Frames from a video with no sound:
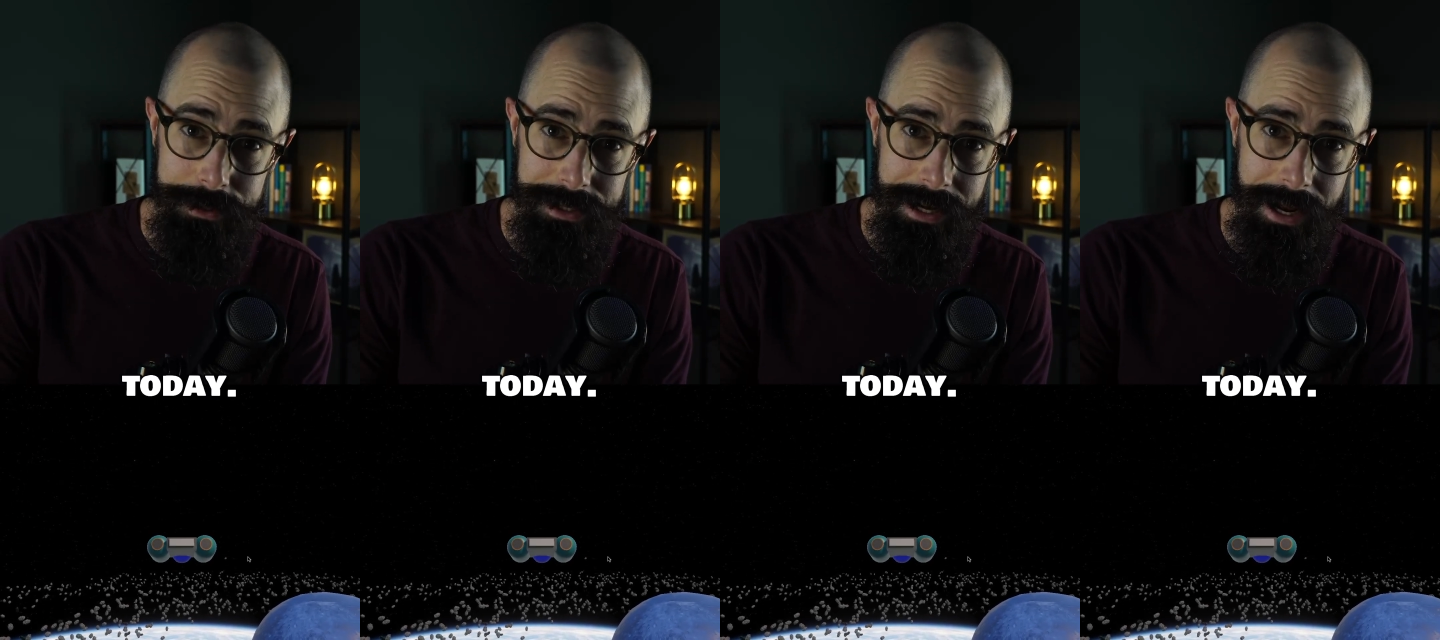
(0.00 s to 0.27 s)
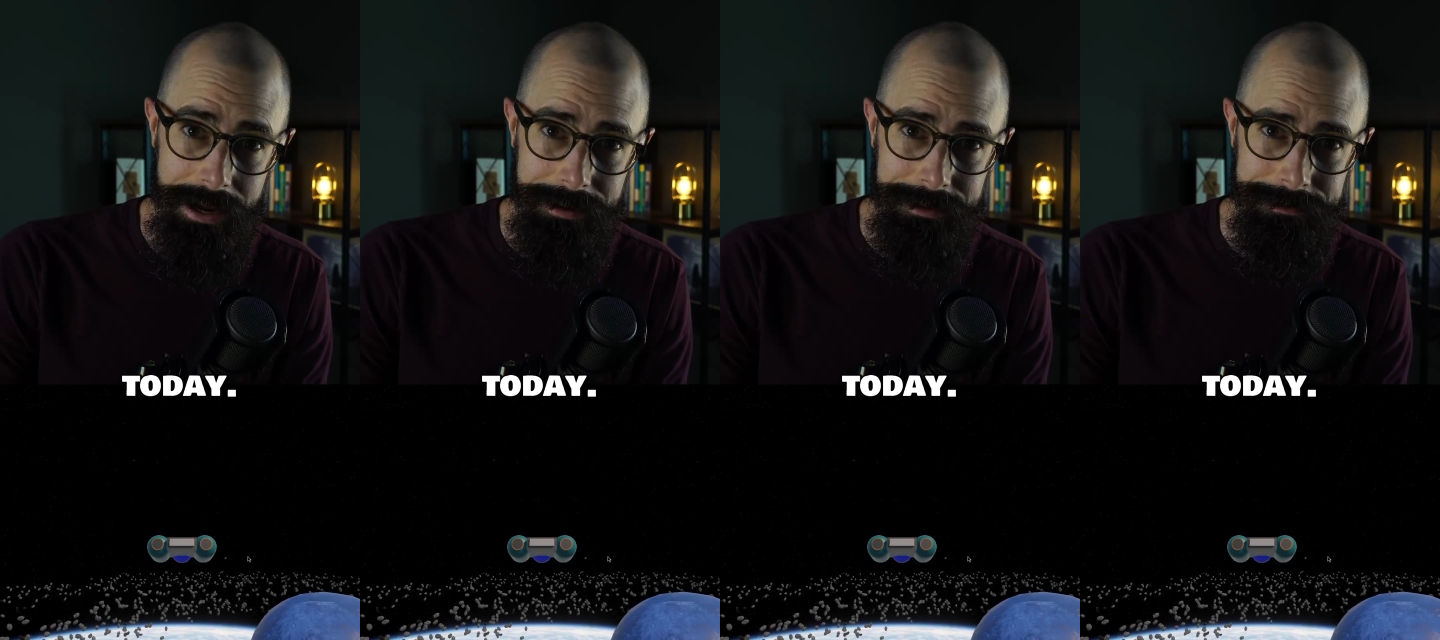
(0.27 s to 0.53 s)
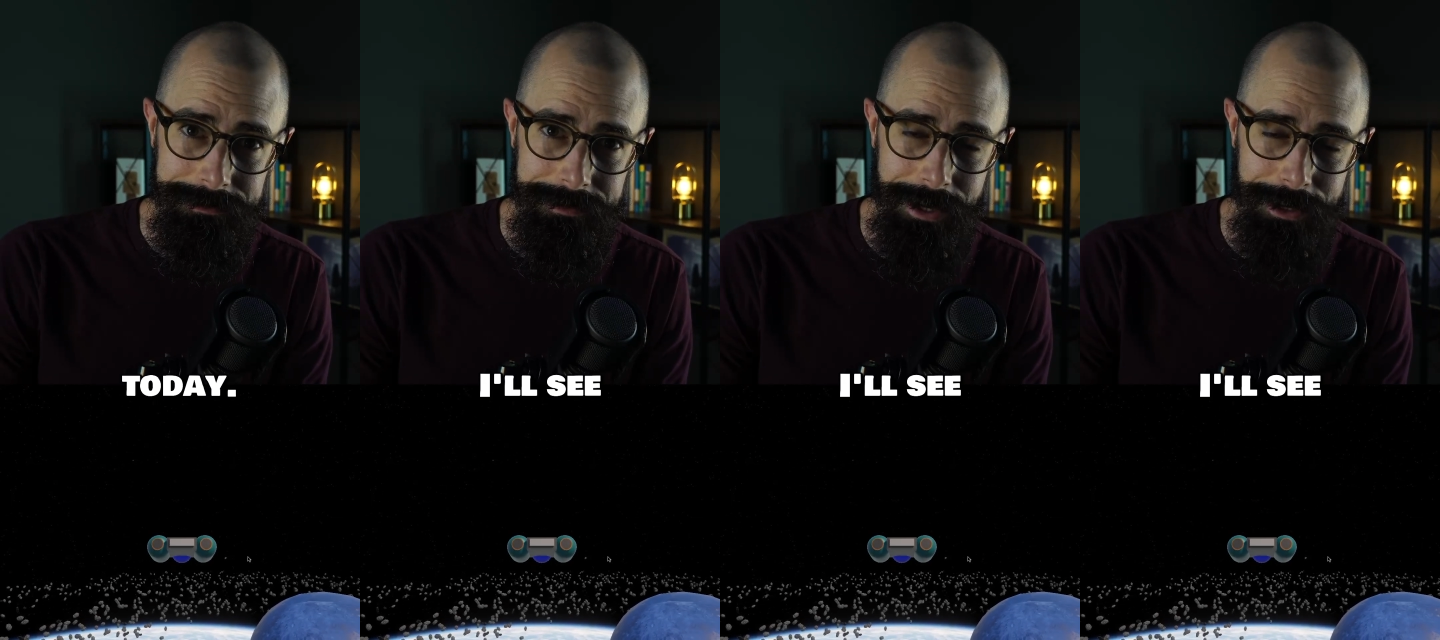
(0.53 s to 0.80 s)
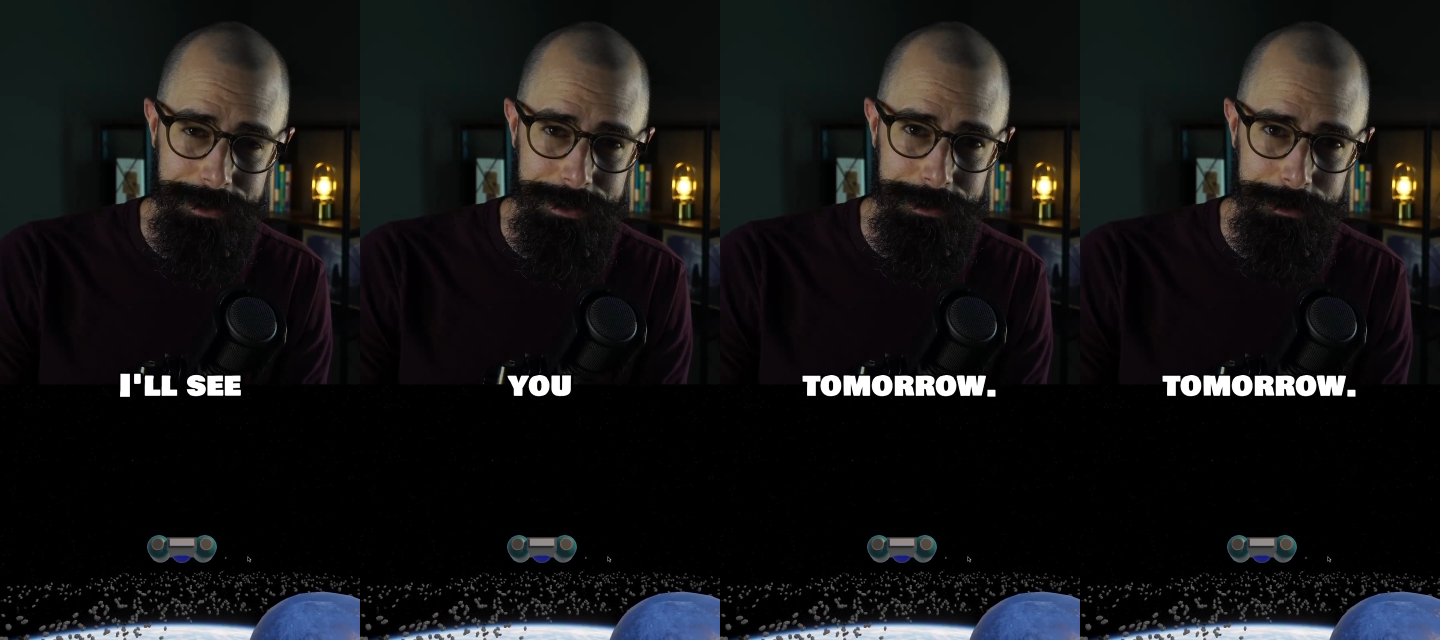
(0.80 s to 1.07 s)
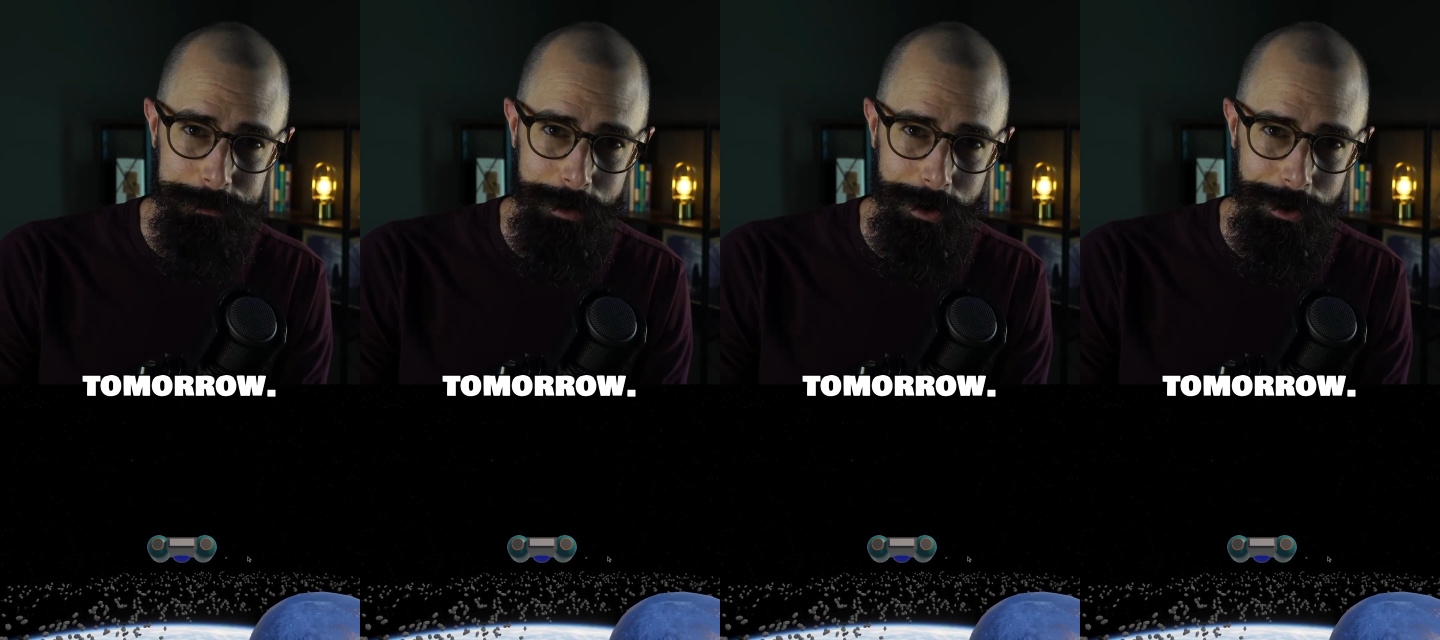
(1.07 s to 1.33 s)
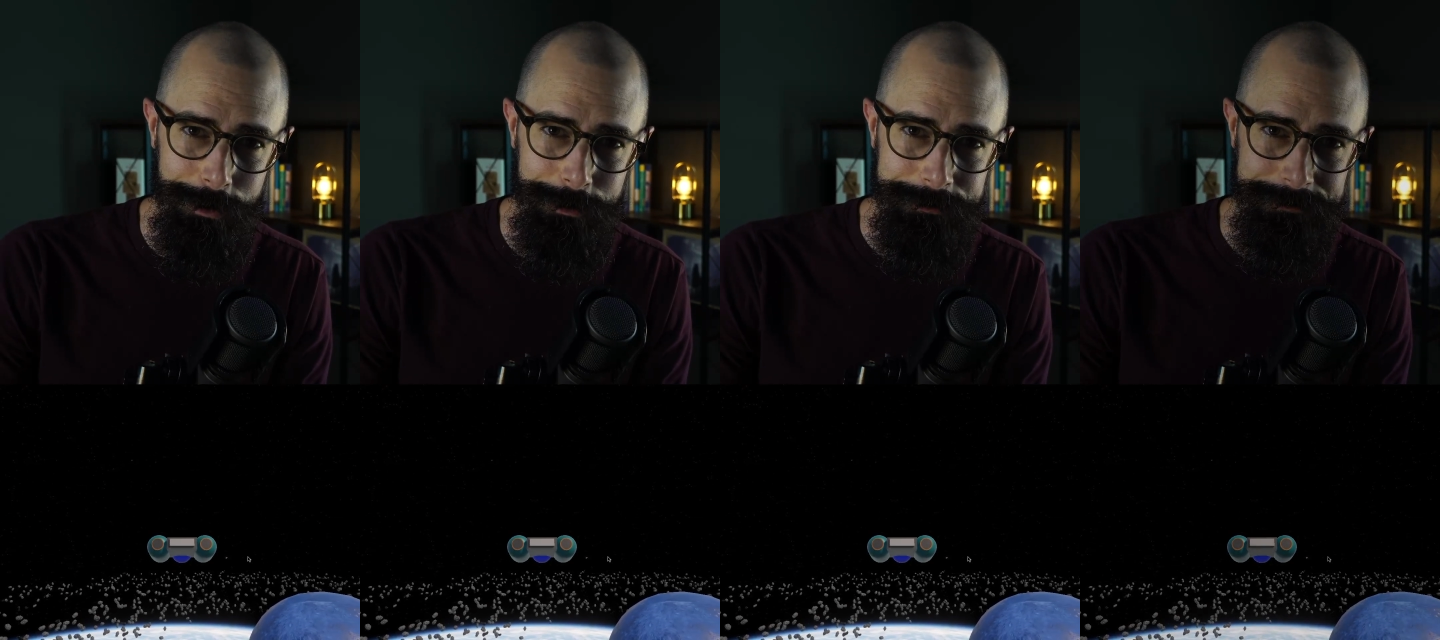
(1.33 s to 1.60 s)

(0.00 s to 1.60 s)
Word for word: today. I'll see you tomorrow.